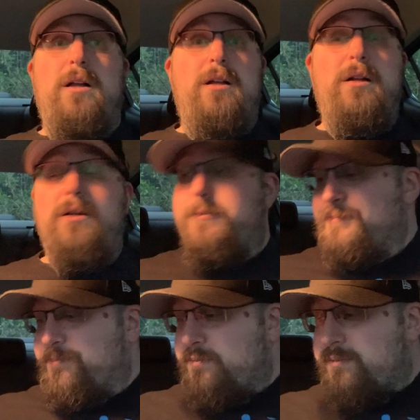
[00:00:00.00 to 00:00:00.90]

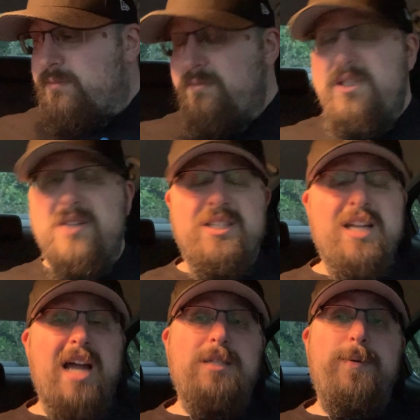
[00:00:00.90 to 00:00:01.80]
this
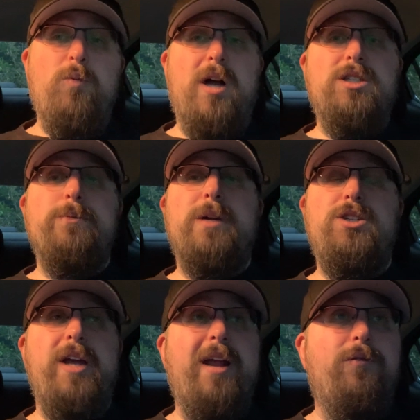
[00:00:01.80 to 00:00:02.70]
guy's been watching my
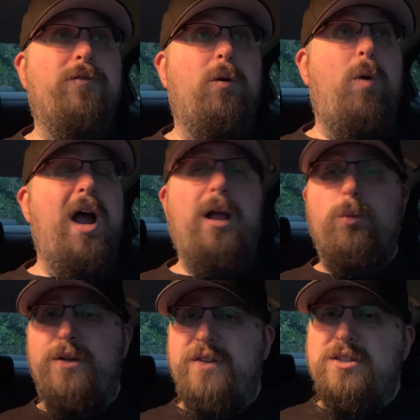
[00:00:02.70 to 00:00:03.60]
channel for a while.
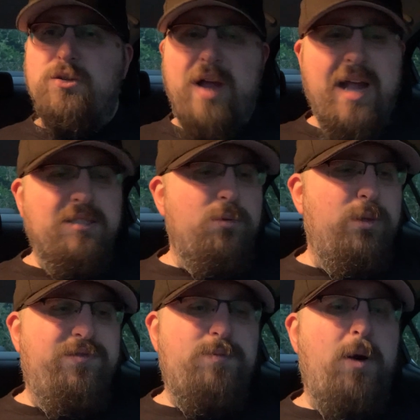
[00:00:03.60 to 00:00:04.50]
We've interacted,
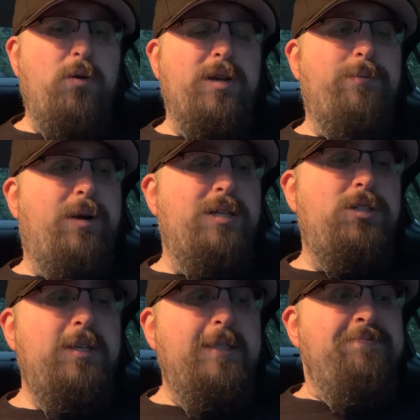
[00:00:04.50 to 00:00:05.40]
we've spoken a
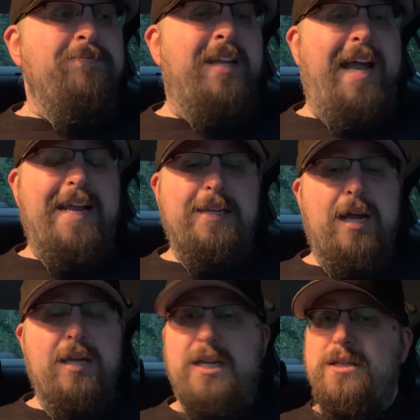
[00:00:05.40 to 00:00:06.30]
bunch, and
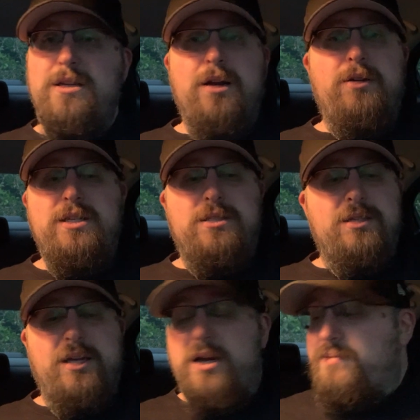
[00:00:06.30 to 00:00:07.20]
uh, he, you know, he's
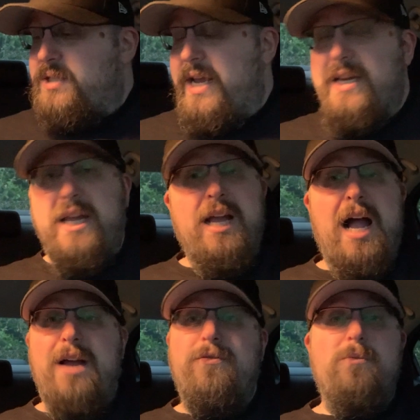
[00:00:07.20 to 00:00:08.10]
an upstanding
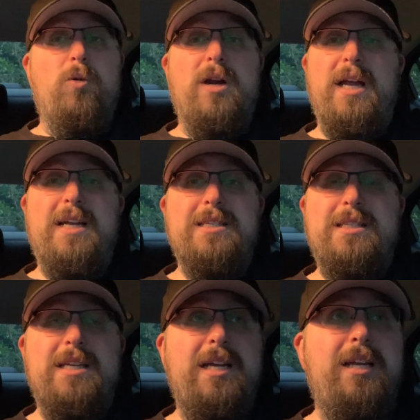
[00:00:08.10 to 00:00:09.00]
guy from what I can
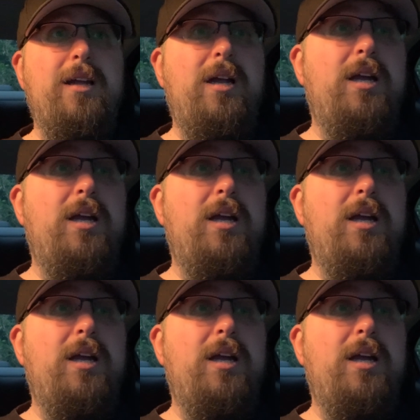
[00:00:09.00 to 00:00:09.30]
see.